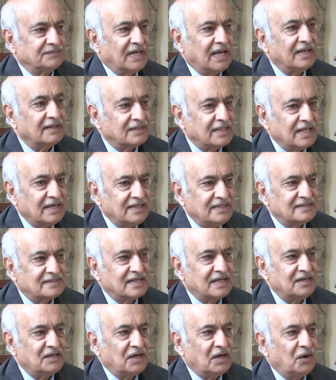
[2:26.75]
And then he
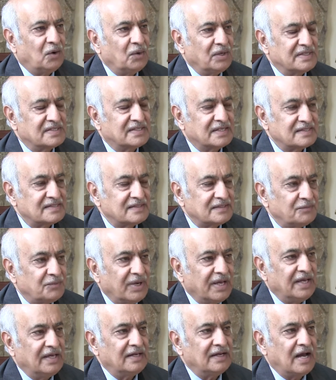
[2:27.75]
said, Oh, is this the
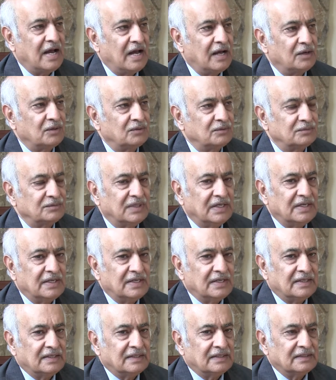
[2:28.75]
way how
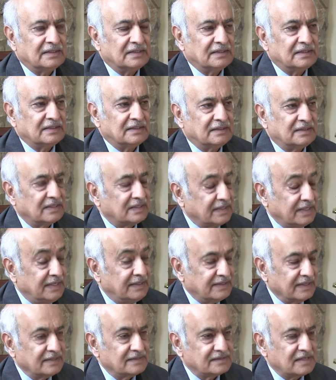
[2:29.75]
the
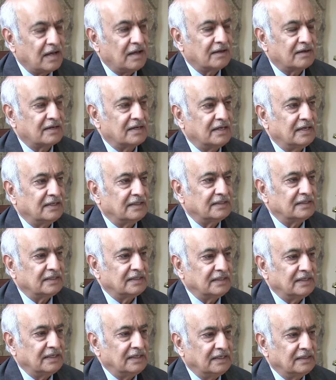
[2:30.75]
greetings are
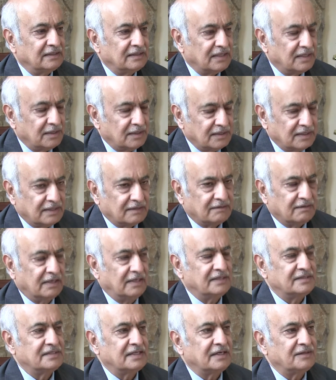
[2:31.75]
in the
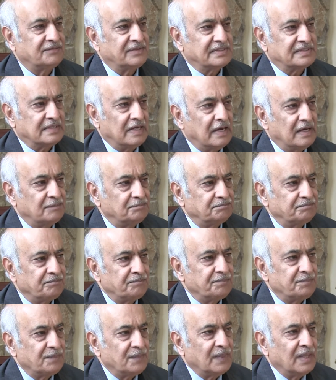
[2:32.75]
religion of Islam?
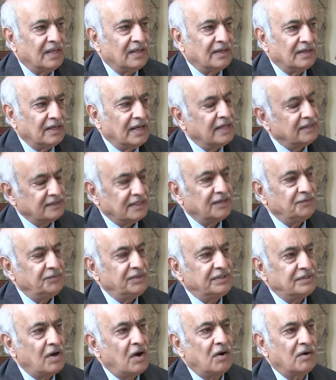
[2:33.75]
And then
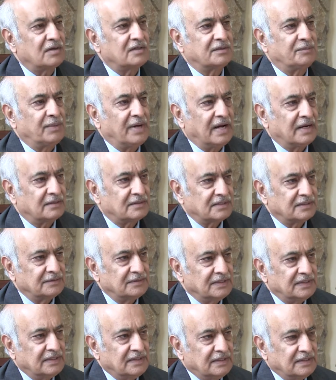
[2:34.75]
we talked about
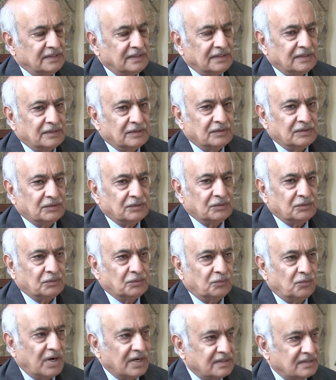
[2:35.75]

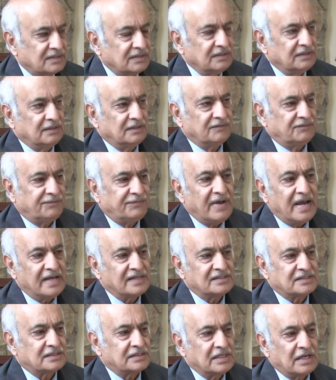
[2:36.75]
what
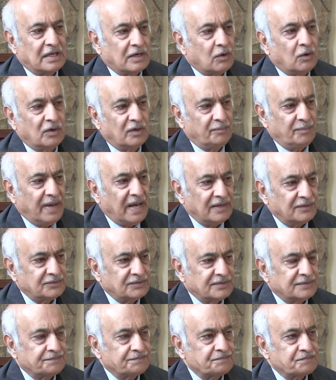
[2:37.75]
fasts are all
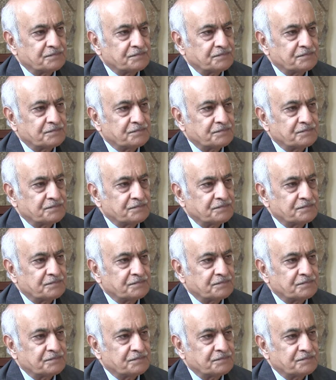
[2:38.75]
about.